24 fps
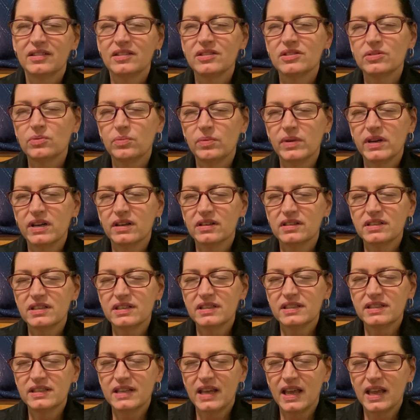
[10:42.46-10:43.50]
it's weird to
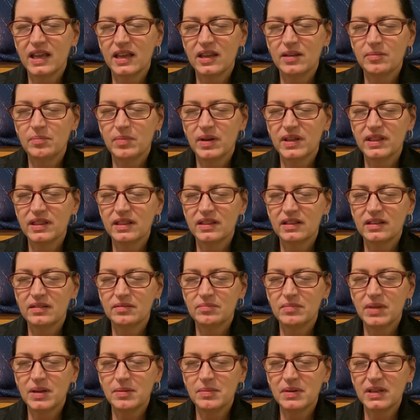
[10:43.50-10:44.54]
say, but
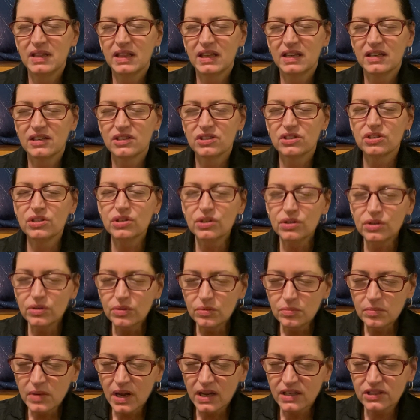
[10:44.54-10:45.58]
maybe like too
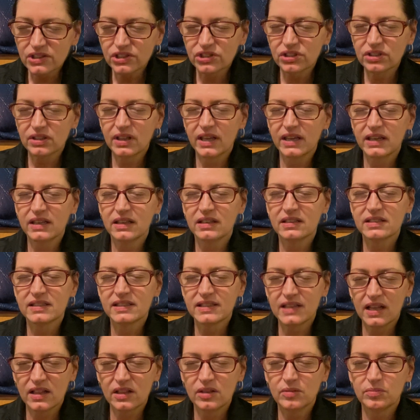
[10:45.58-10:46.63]
much, like
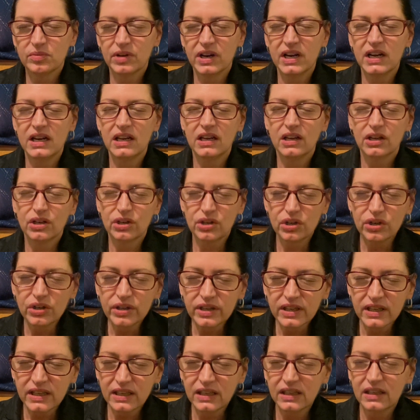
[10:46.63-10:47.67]
celebrating,
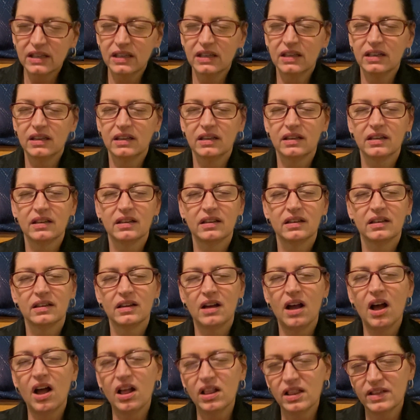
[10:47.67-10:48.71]
cooking,
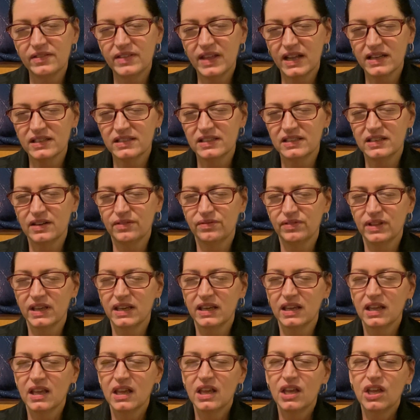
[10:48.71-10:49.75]
all of that stuff.
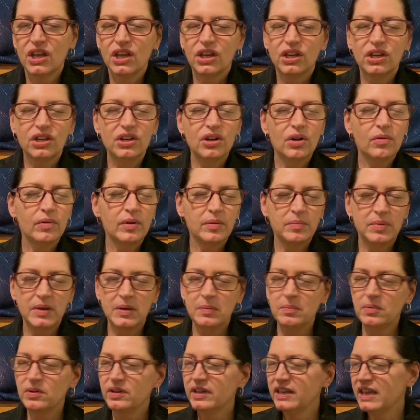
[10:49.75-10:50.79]
Like, you know, when
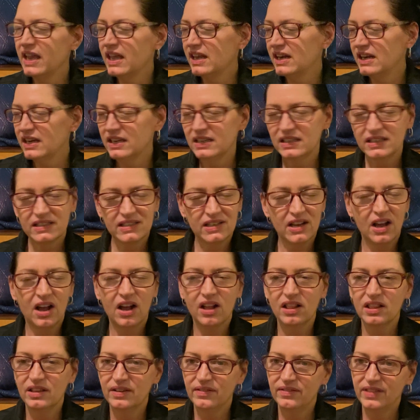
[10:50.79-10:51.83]
people get into
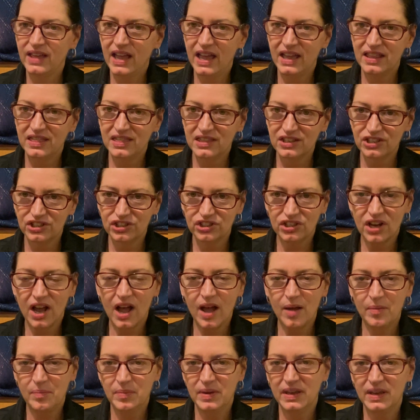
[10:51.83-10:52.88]
all of that, the
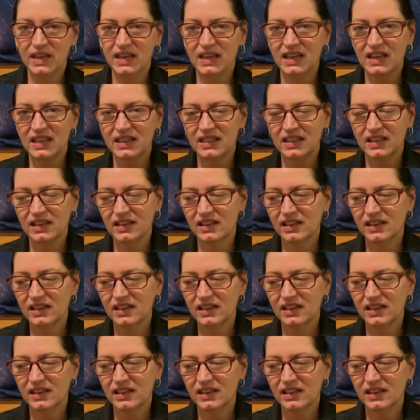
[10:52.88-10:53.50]
shopping